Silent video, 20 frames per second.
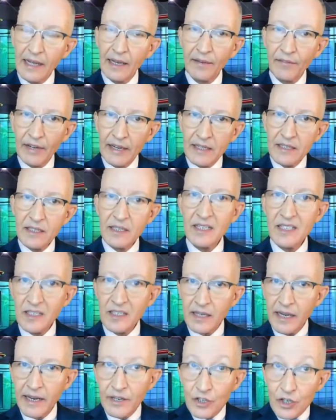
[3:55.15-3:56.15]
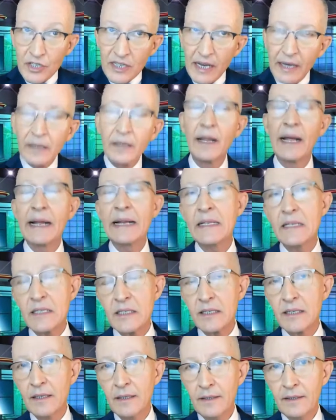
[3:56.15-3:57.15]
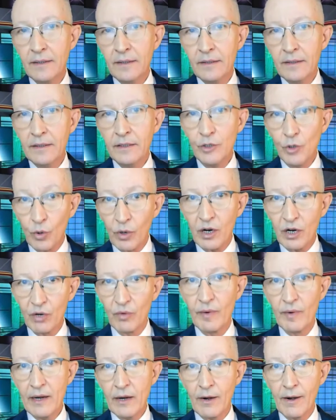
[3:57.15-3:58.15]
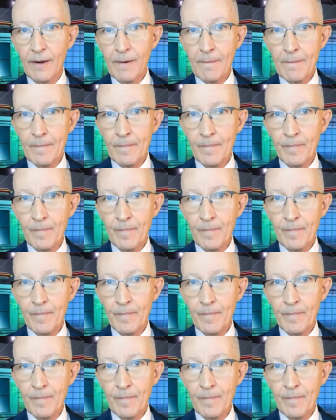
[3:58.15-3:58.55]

elevates, stages, and lights your career